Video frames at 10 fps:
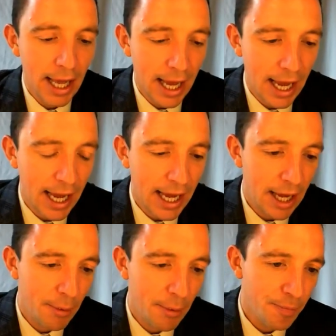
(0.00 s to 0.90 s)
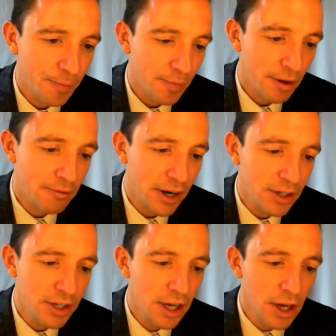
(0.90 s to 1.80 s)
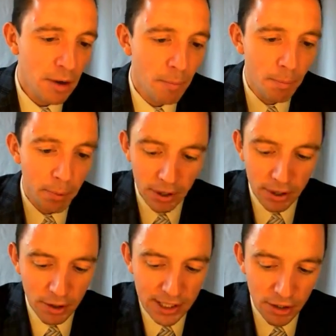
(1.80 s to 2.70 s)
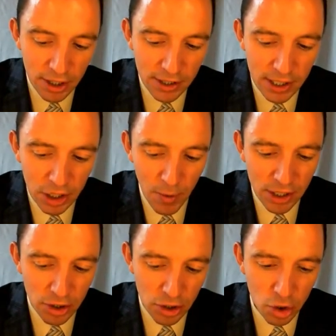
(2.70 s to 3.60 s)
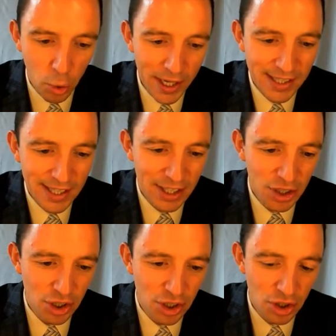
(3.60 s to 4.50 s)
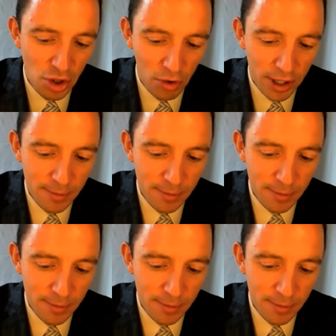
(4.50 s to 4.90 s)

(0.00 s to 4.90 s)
Um, very good. But there is another situation to twist the story